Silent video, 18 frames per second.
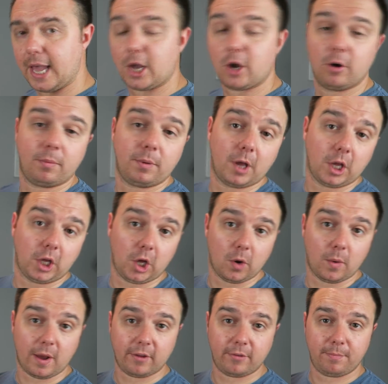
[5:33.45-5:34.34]
It could be a
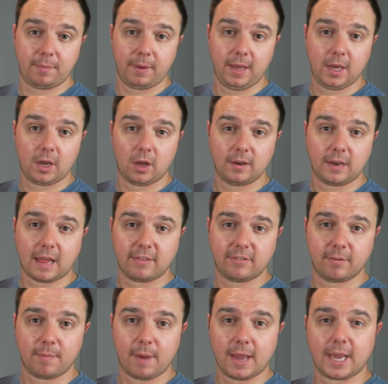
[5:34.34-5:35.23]
USB
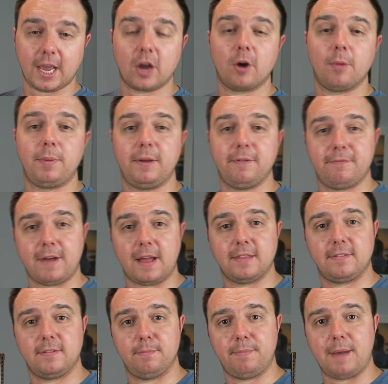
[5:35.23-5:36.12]
condenser mic, it could be
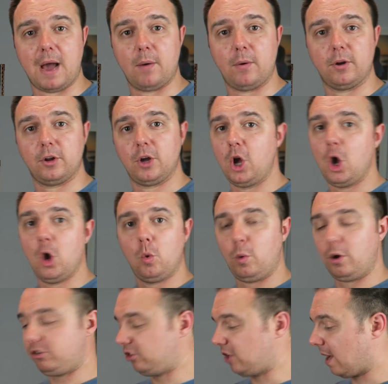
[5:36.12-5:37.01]
phantom powered,
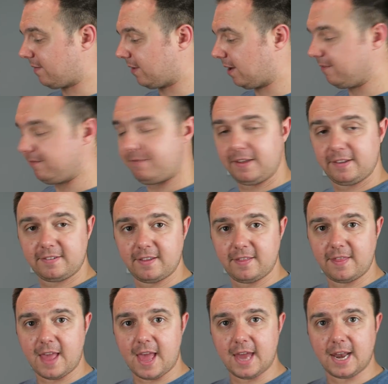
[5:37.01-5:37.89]
whichever fits
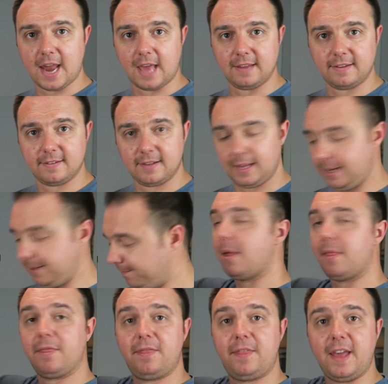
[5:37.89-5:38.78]
in there nicely,
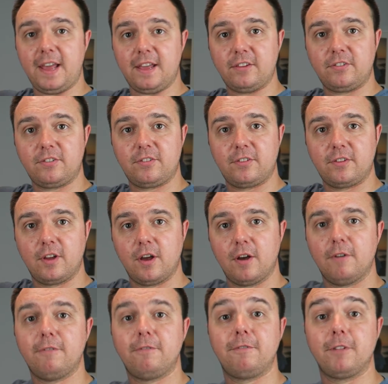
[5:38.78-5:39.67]
but this
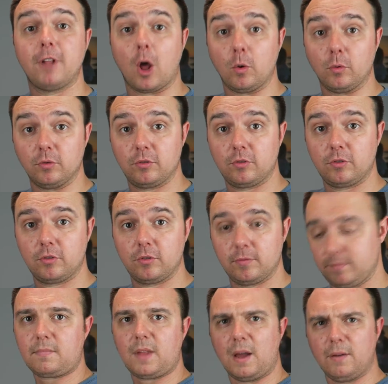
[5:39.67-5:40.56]
floats.
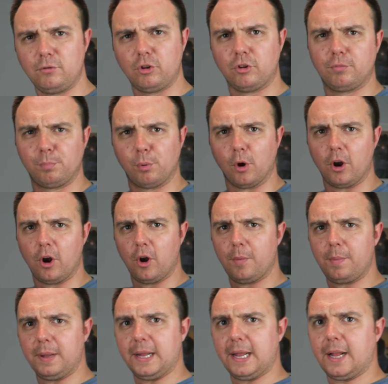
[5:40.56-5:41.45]
I just brought it
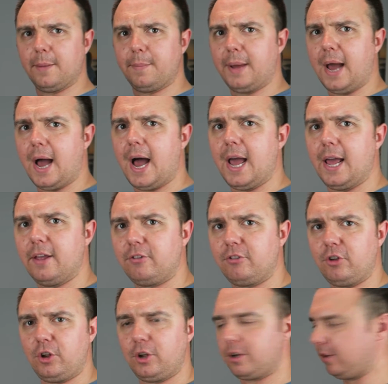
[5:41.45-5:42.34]
up a little bit higher
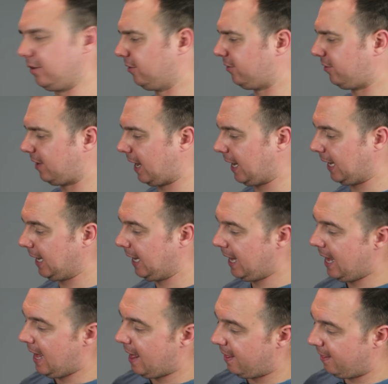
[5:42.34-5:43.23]
so you can see.
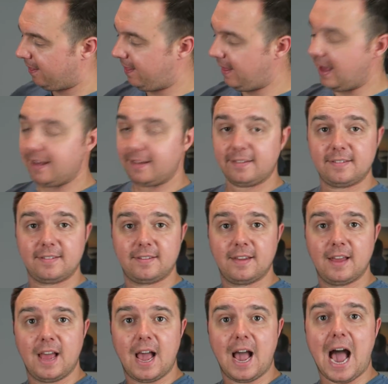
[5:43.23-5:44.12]

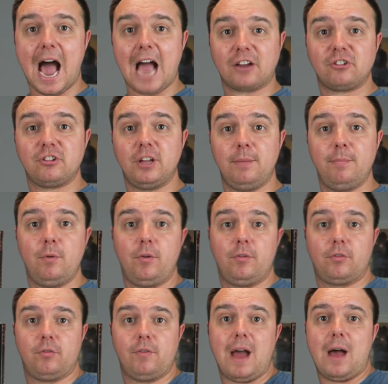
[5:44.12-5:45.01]
This actually
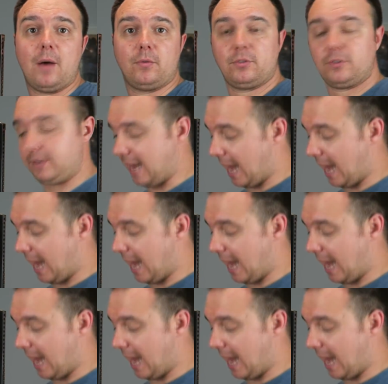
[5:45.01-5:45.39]
moves around.